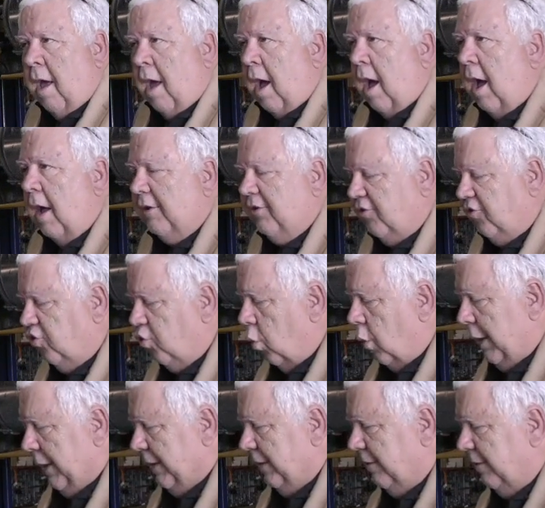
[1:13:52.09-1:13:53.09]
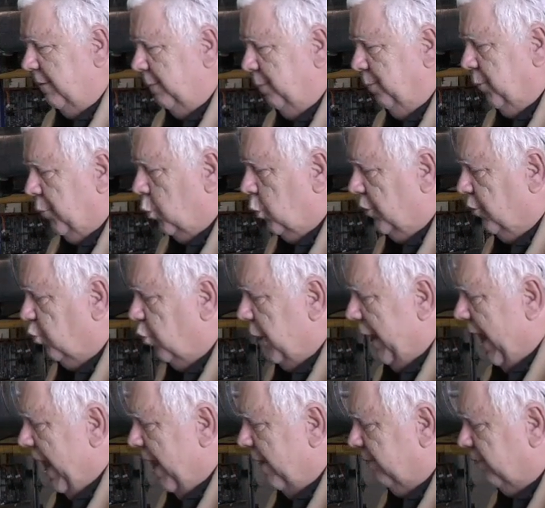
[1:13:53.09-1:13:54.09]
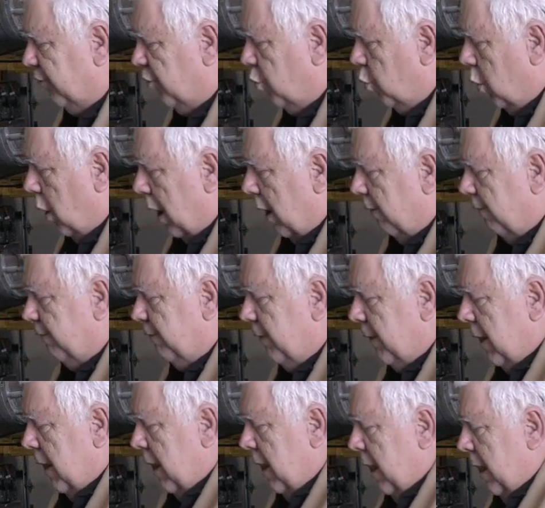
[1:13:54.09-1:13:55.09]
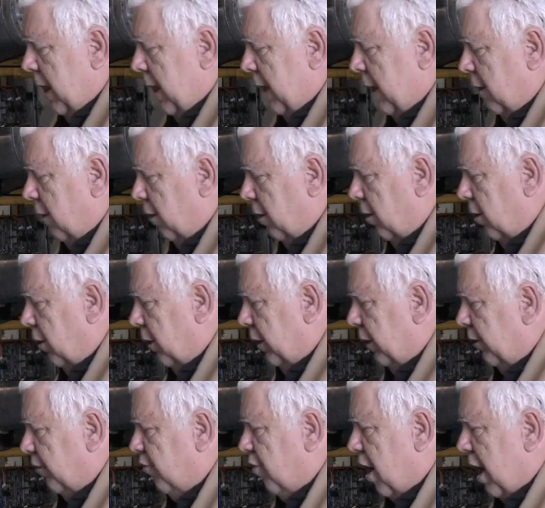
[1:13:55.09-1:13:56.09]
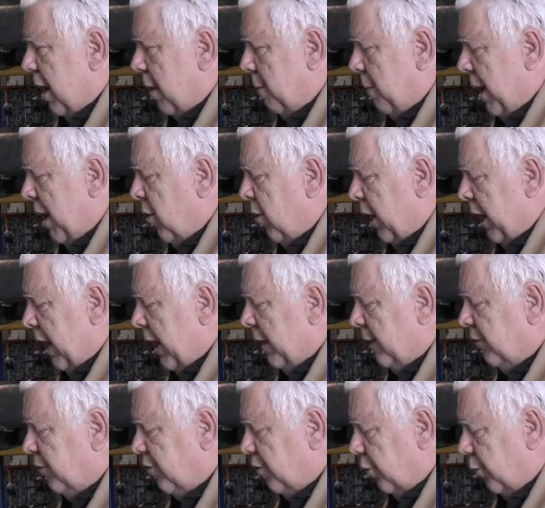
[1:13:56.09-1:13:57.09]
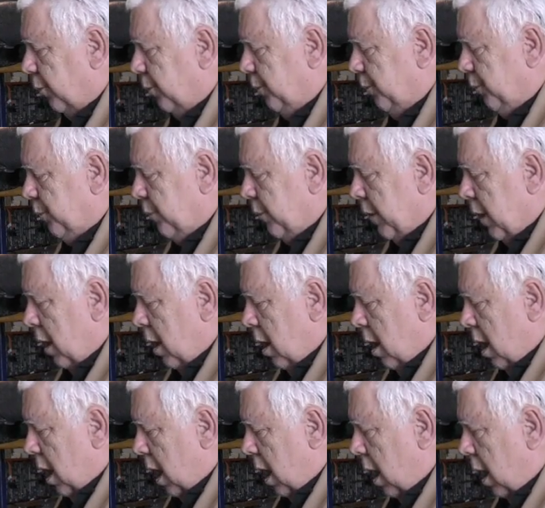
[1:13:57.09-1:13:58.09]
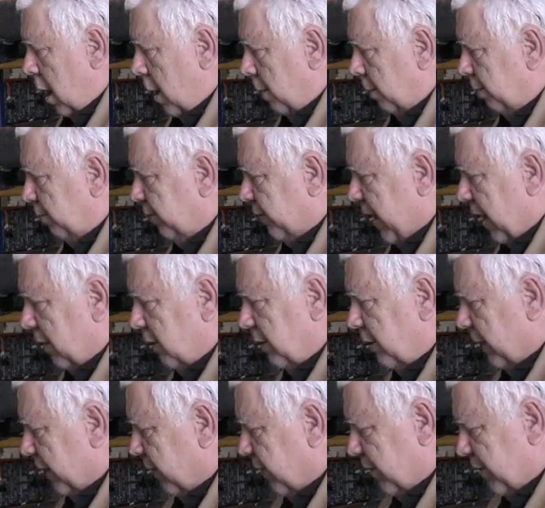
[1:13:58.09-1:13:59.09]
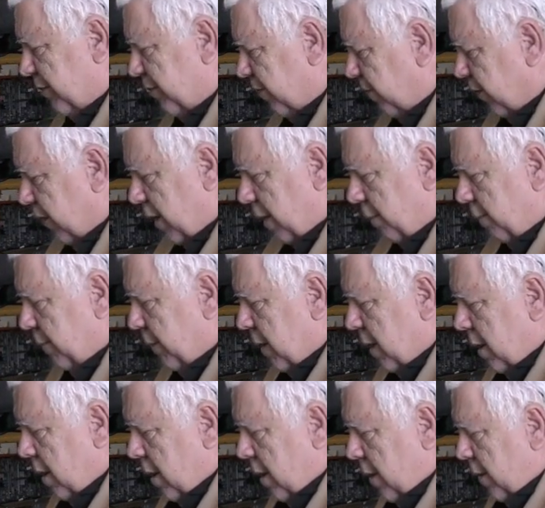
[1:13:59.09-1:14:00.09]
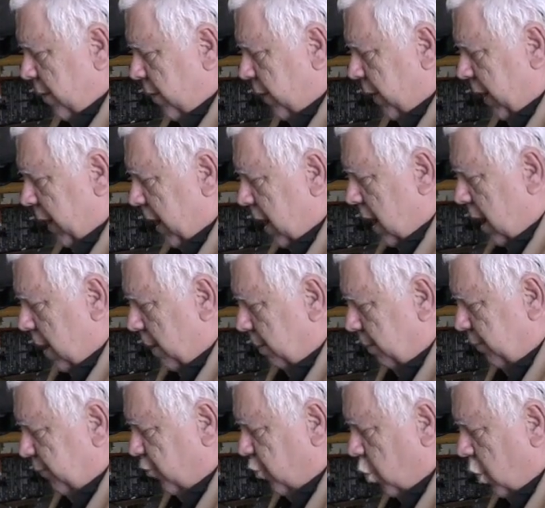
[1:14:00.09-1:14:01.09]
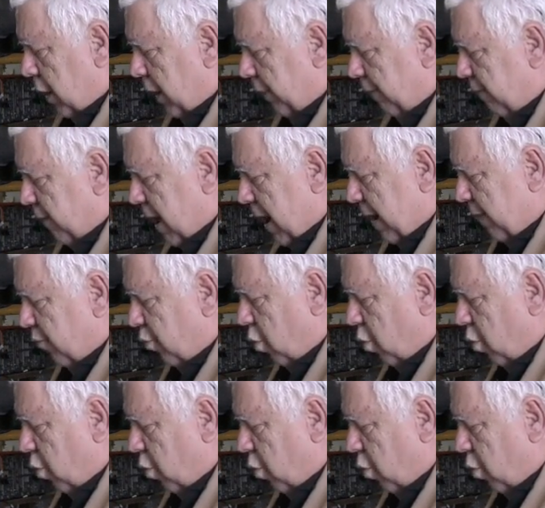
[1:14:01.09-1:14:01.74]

uh, joints, which we have two of and are going to try to marry into. Um, tell, give us the, the um, 25